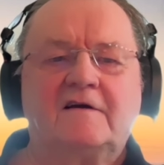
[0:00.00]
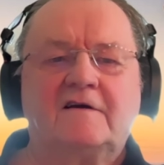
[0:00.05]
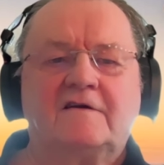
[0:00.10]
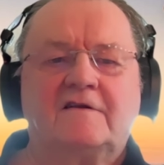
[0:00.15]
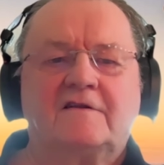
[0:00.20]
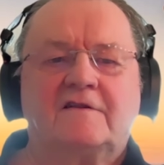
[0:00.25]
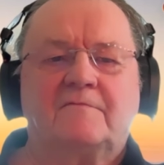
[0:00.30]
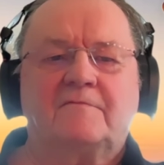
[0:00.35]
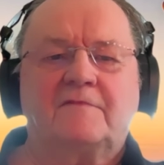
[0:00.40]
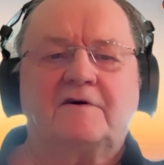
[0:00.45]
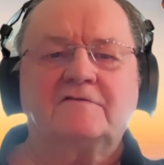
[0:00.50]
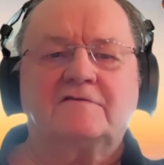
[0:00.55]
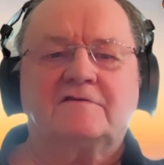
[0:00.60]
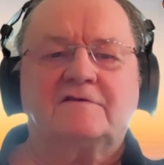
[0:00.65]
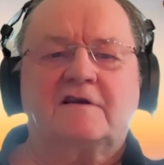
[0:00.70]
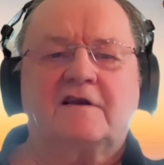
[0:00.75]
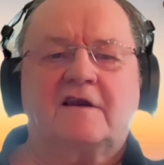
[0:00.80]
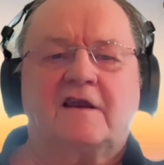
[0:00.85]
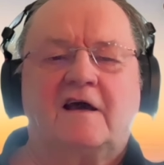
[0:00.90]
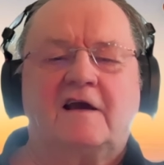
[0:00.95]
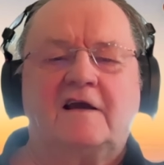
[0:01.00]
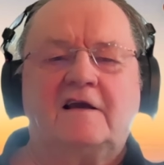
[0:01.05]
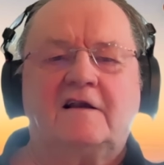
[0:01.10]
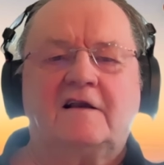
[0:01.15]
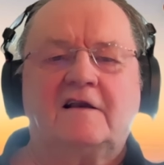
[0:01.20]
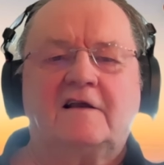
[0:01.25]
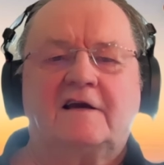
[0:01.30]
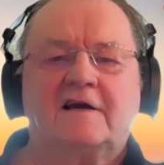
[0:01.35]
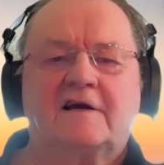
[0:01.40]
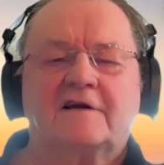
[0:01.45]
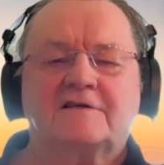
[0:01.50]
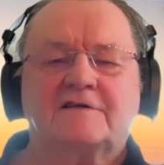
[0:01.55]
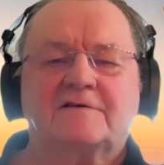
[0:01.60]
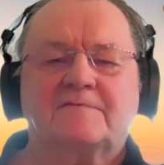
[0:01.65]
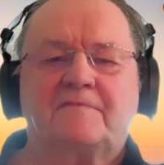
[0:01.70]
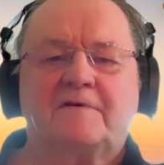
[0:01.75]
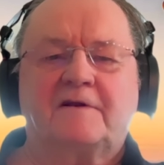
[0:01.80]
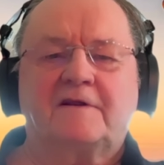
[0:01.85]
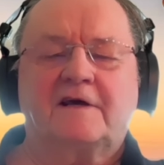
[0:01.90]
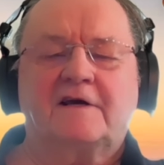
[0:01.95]
The most likely
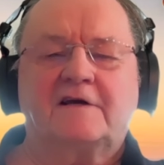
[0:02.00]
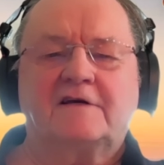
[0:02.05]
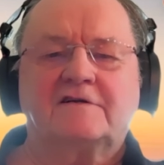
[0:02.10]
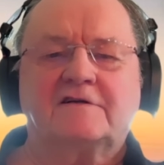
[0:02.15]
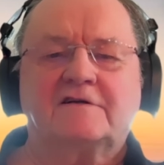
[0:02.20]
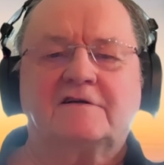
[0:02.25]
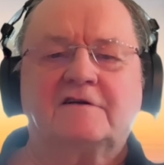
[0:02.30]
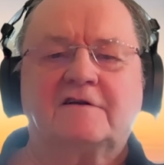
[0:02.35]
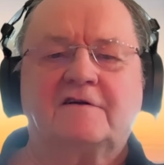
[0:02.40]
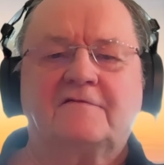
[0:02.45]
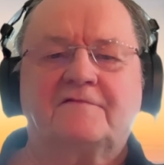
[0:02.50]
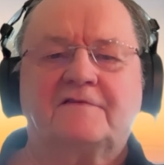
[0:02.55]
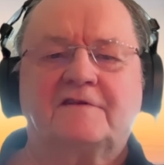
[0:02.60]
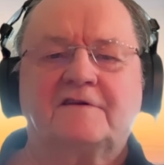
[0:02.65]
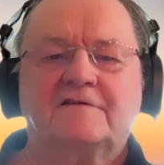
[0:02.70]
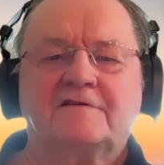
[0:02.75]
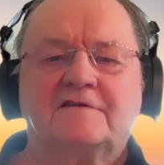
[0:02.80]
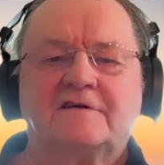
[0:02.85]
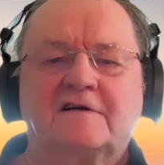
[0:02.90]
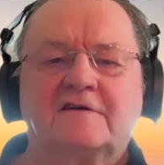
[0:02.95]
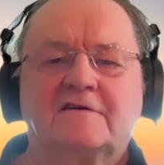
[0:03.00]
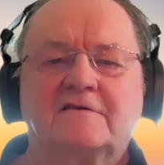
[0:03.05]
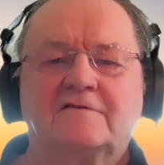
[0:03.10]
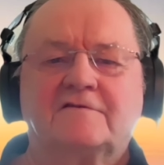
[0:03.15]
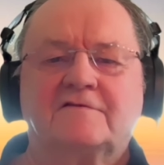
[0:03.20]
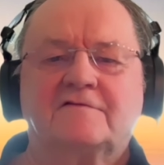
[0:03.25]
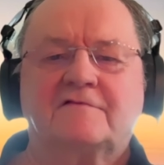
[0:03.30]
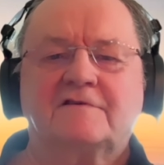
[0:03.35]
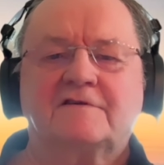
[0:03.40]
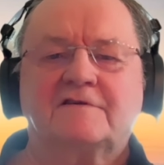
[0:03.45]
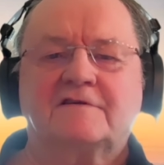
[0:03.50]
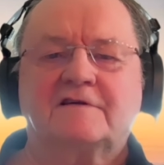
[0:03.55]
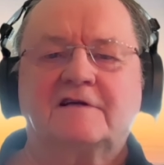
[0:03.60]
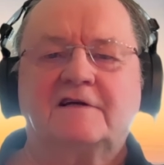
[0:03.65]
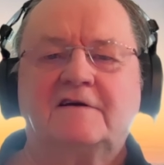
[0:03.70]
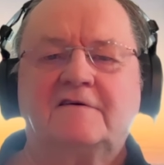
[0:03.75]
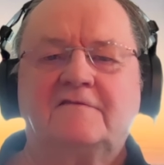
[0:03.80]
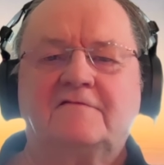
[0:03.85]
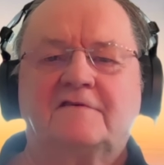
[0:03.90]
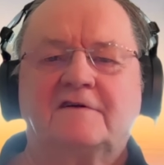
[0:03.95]
explanation of the signals
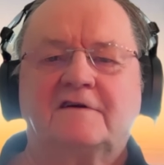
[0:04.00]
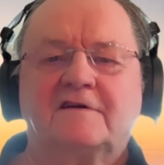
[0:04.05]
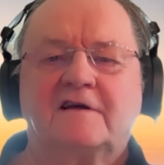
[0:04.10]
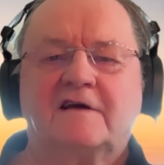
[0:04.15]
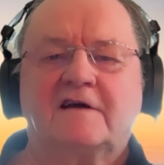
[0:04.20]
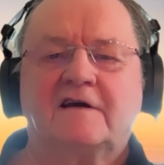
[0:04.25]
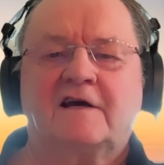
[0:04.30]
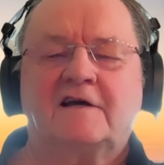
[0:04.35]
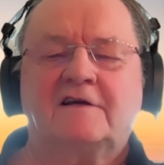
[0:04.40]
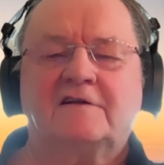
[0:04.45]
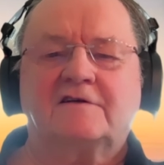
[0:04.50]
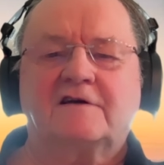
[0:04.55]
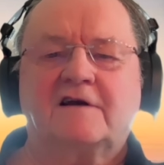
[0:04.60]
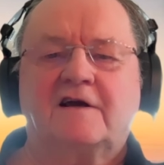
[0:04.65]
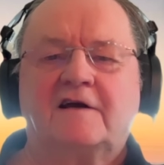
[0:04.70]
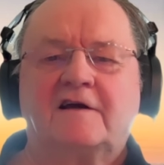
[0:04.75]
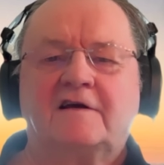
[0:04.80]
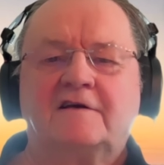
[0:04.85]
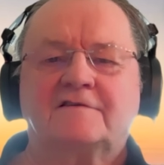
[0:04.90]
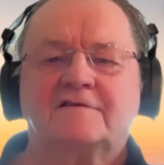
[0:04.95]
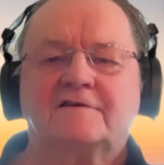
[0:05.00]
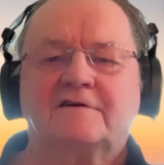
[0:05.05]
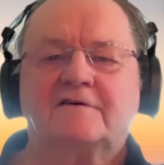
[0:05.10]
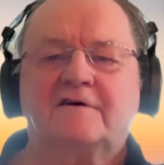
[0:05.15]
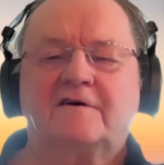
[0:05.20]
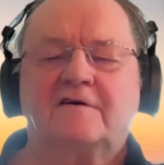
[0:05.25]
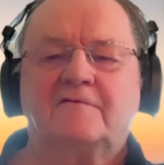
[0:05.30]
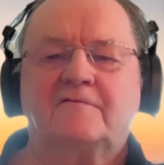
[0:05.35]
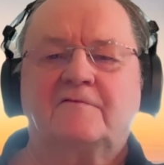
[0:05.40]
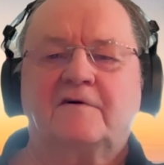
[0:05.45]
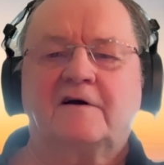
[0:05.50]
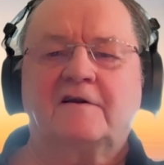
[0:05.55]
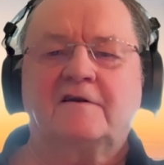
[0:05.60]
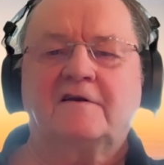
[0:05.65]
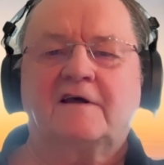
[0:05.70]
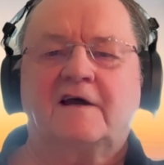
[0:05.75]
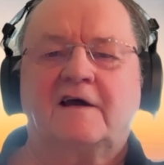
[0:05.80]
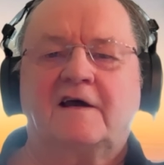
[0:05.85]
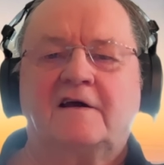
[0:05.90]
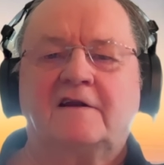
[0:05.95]
received at
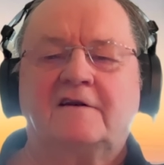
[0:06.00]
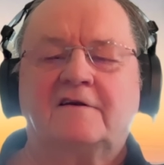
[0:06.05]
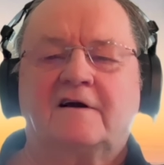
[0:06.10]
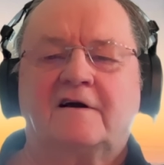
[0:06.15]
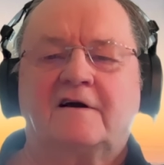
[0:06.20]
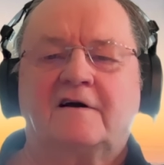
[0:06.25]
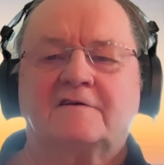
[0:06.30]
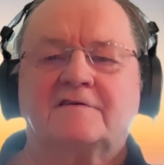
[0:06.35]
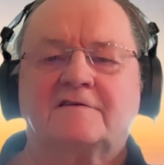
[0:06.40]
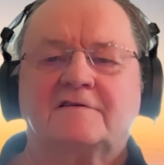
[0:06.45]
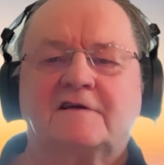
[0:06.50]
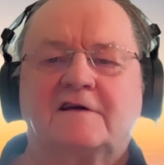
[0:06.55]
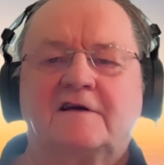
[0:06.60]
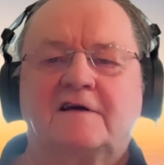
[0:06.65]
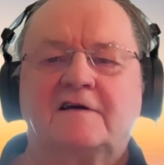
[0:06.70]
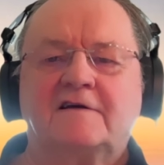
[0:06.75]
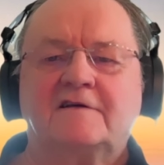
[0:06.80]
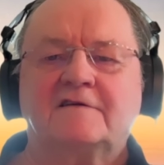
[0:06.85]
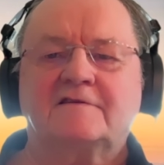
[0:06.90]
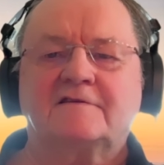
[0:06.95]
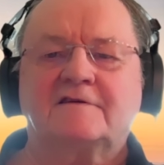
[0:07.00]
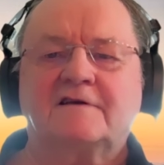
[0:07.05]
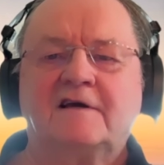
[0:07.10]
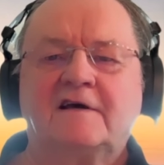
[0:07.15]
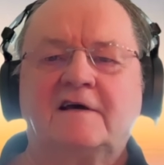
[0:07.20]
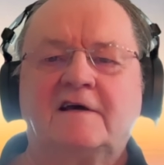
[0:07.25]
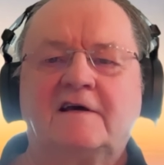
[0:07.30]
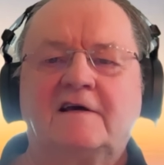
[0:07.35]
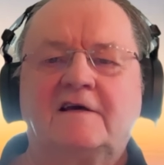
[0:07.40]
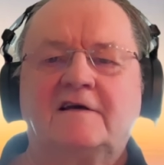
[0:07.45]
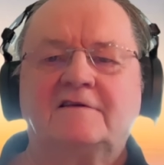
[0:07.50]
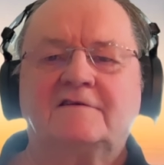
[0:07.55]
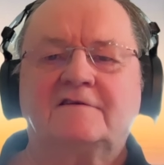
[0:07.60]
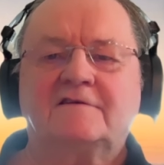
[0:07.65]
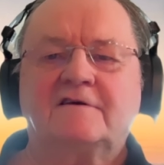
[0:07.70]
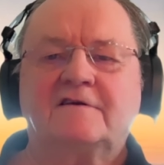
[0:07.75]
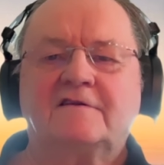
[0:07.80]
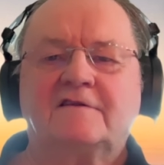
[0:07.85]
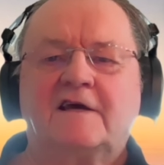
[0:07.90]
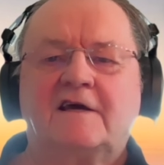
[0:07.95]
HA01 and RCS is
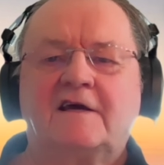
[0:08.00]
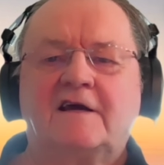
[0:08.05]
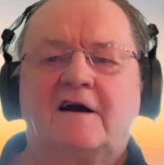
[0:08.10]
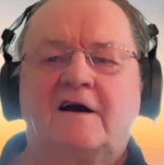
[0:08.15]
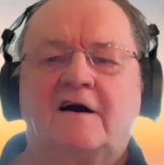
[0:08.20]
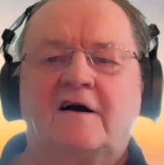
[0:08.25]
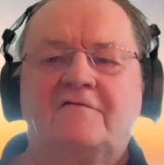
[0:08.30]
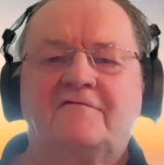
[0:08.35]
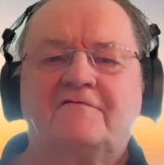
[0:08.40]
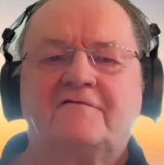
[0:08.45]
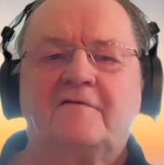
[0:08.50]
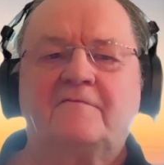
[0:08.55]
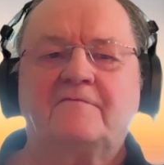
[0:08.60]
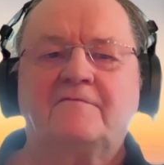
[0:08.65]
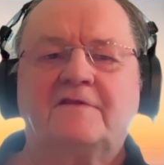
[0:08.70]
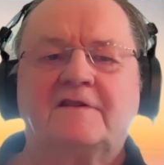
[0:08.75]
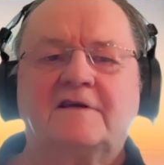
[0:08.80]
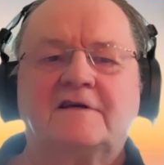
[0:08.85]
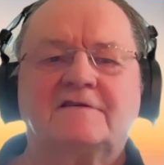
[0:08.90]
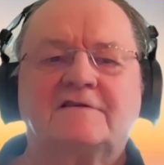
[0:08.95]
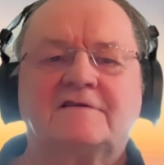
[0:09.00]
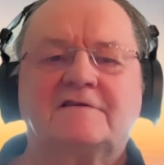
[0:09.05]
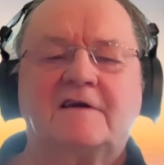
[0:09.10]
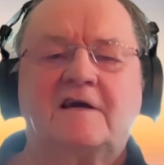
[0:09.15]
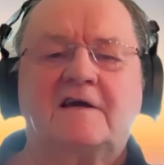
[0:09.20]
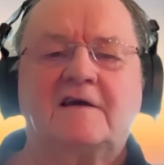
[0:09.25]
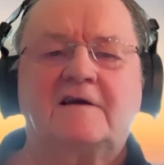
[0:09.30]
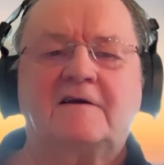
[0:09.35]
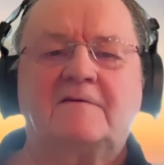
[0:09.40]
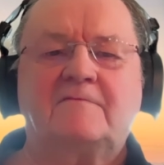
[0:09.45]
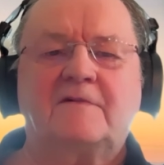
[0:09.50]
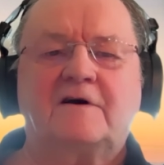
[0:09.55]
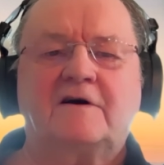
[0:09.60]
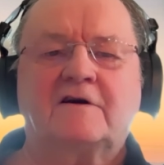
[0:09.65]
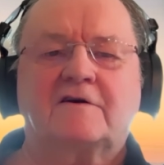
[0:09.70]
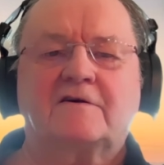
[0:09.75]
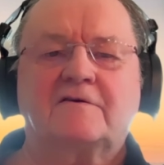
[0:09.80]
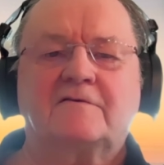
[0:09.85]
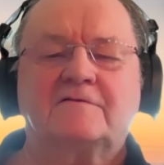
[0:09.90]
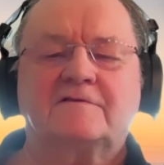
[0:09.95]
that they are from the same
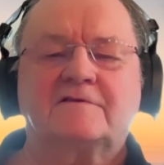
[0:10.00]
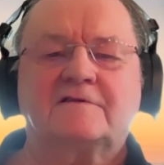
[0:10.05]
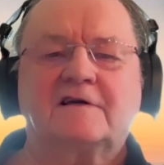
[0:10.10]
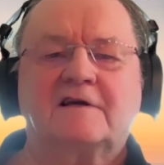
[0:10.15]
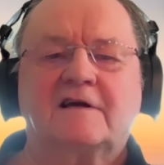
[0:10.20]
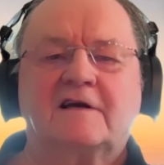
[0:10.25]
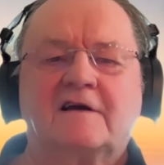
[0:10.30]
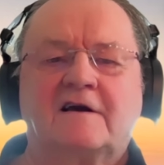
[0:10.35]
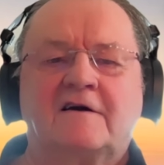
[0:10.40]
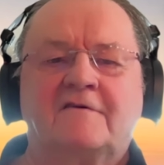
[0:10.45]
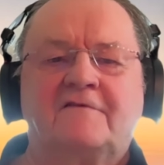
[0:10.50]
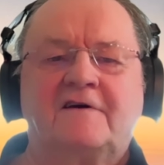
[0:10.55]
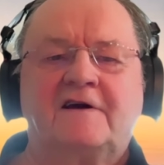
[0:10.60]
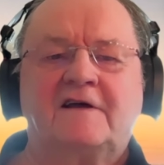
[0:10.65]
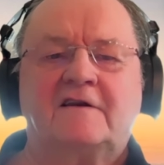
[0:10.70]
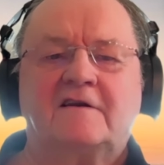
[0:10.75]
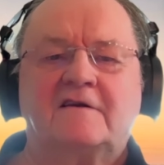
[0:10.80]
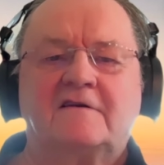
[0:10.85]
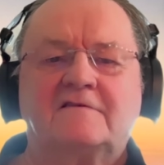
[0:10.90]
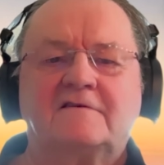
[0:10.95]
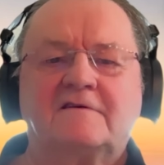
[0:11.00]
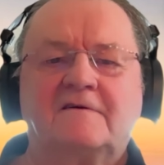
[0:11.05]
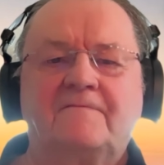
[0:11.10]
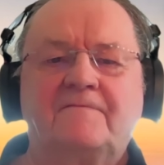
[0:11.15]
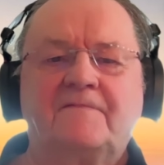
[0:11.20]
acoustic event,